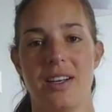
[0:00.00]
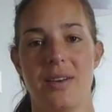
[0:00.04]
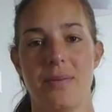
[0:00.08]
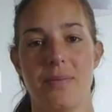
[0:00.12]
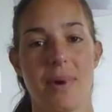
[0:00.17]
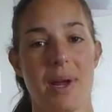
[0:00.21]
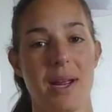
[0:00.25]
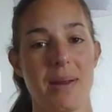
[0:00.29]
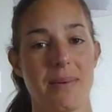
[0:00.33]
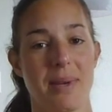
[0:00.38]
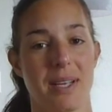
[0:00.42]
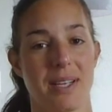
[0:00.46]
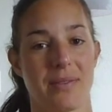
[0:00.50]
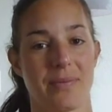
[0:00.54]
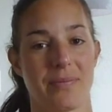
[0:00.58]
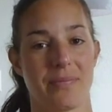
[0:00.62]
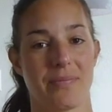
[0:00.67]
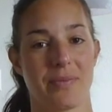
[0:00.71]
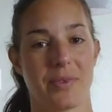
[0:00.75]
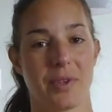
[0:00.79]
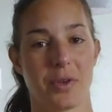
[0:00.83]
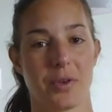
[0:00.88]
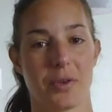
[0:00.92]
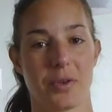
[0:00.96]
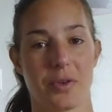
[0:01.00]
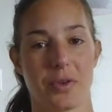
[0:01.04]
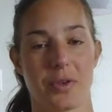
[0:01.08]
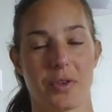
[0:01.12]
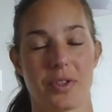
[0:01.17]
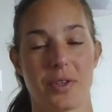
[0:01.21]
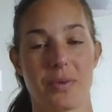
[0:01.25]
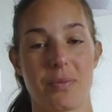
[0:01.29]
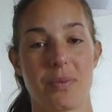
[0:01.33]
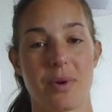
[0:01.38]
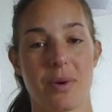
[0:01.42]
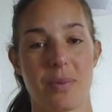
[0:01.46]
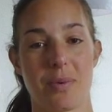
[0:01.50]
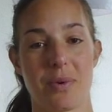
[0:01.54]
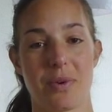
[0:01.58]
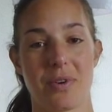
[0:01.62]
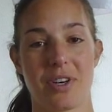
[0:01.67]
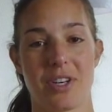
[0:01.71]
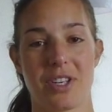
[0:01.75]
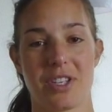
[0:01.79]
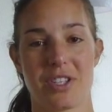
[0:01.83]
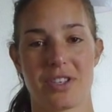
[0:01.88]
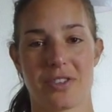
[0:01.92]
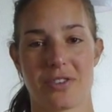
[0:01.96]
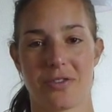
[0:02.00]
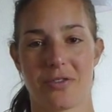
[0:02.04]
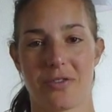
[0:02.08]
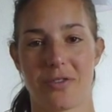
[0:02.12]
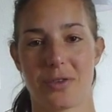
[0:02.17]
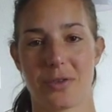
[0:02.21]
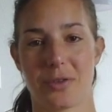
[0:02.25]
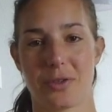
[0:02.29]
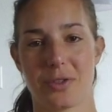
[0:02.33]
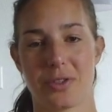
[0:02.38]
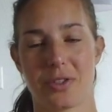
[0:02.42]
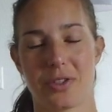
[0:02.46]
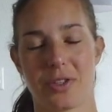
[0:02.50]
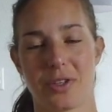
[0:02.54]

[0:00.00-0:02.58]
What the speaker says: baby, or in preparation for,